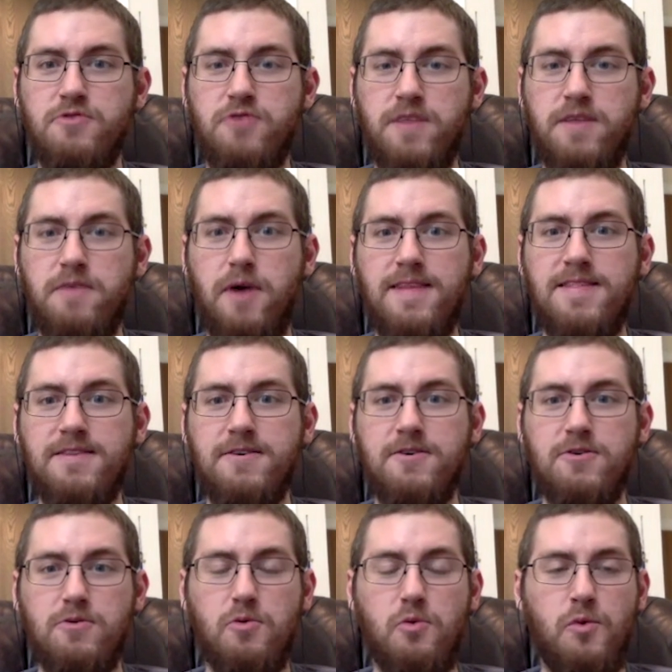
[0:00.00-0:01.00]
Latrell
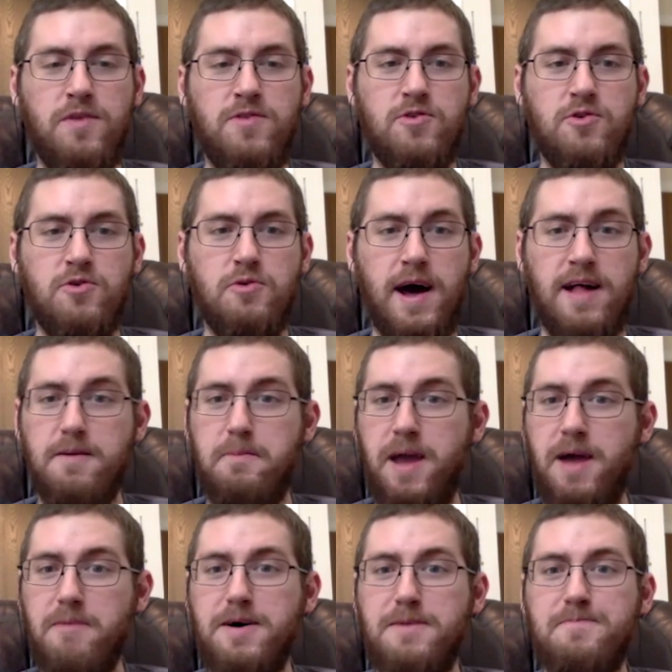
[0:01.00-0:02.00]
Wrightsell went to
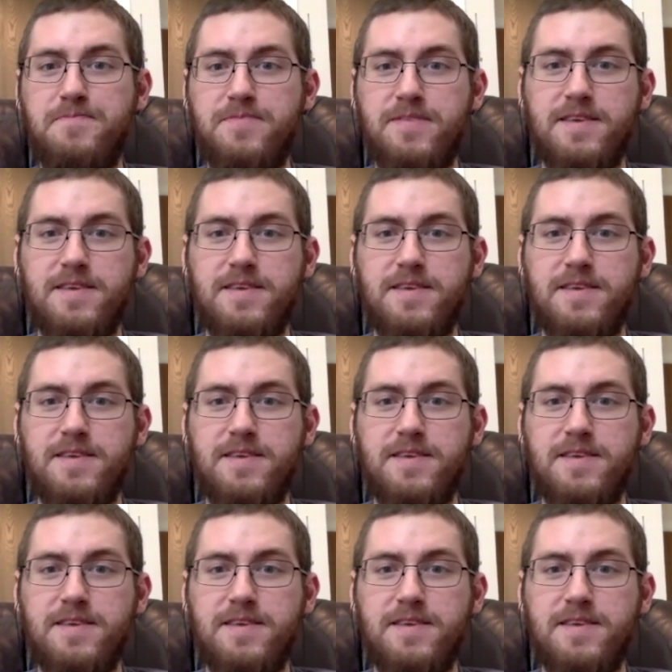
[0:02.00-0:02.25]
Alabama.